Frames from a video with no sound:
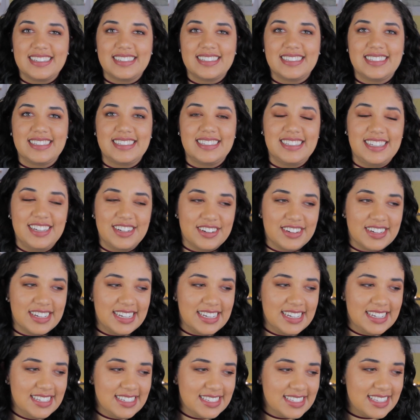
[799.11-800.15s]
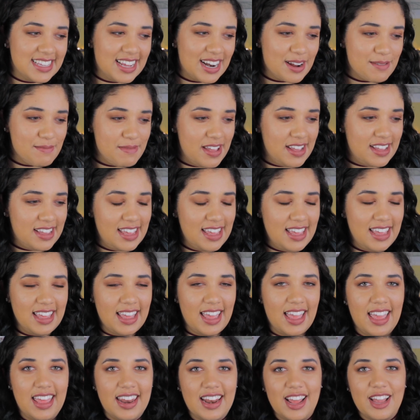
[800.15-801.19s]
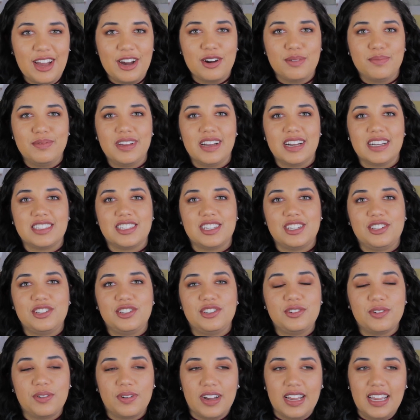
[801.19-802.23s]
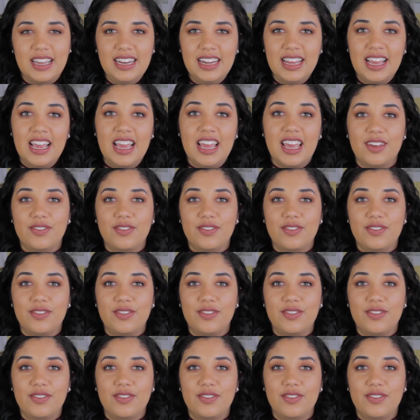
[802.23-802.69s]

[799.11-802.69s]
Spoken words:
series that I'm making, and I hope you guys enjoyed.